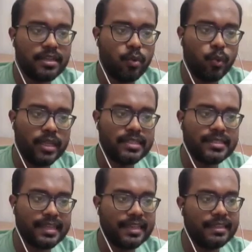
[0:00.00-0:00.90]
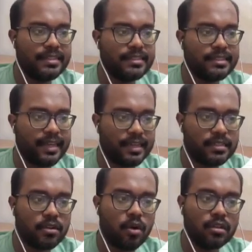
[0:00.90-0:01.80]
in which cell this
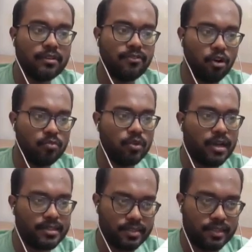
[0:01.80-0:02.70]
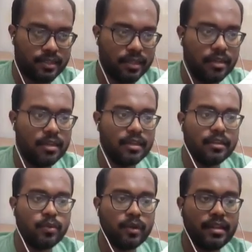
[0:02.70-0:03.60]
text or the formula is written,
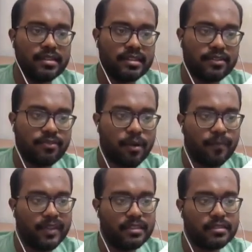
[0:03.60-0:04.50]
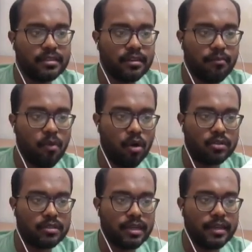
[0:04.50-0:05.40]
you can see from this
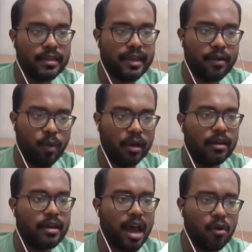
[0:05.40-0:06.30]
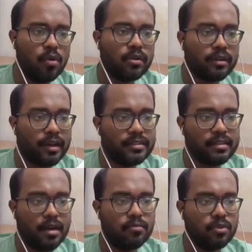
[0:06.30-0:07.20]
box A1. Now
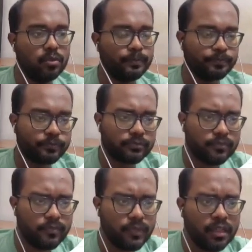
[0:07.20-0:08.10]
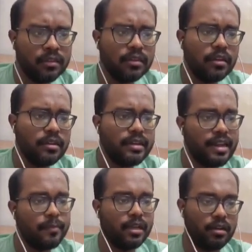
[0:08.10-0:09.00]
let's come to the
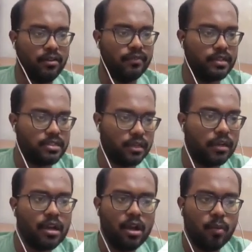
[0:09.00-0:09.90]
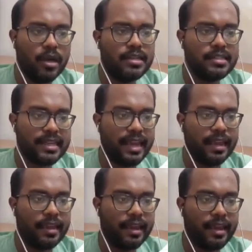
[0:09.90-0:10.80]
naming convention. What is
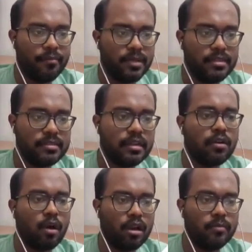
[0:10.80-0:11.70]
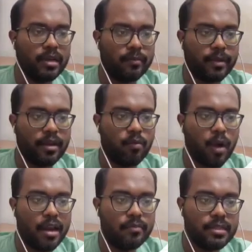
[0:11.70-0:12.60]
A means the column name and
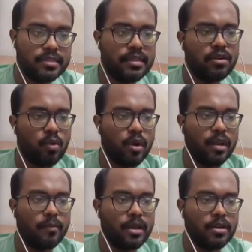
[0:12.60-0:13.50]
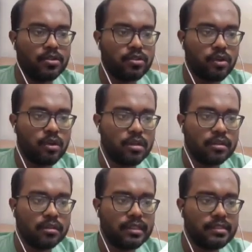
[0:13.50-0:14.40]
1 means the row name. So
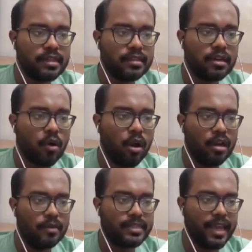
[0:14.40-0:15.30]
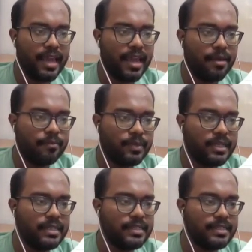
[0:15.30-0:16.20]
these are the columns A,
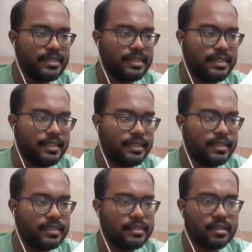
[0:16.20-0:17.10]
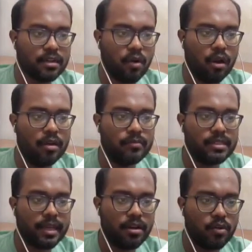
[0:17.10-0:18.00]
B, C, D, these are
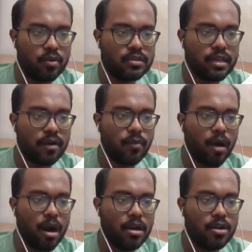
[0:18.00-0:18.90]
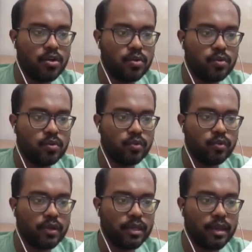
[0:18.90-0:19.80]
columns, and rows are 1, 2,
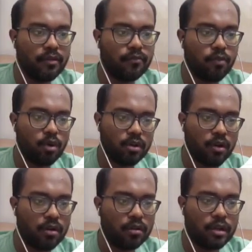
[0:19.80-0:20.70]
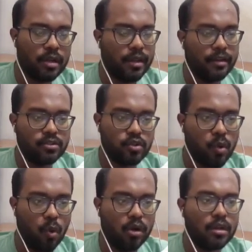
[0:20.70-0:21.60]
3 and 4 on and
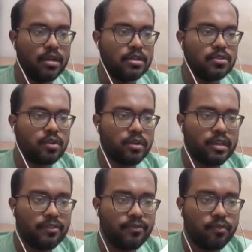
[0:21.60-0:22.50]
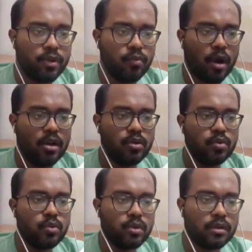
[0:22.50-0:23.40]
so on. So if we want
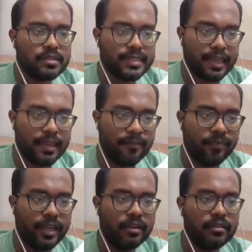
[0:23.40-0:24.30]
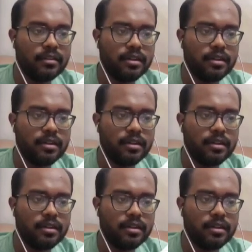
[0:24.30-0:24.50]
to say that